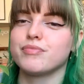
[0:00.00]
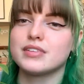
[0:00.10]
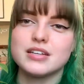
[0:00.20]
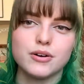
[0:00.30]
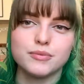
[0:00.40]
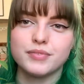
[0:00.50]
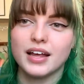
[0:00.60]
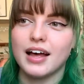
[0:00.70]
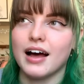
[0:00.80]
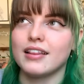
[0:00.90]
So
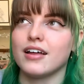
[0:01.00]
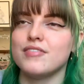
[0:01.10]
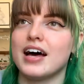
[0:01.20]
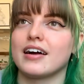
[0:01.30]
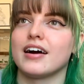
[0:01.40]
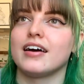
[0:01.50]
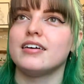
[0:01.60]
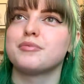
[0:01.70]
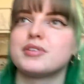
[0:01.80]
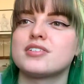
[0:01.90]
I love that guy.
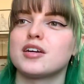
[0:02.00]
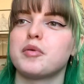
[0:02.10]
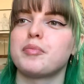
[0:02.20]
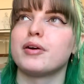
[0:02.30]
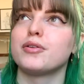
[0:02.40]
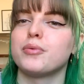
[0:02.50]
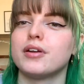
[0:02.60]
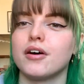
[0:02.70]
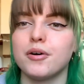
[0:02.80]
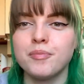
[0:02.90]
I'm gonna set him up here in the
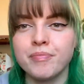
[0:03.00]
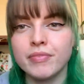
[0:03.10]
window.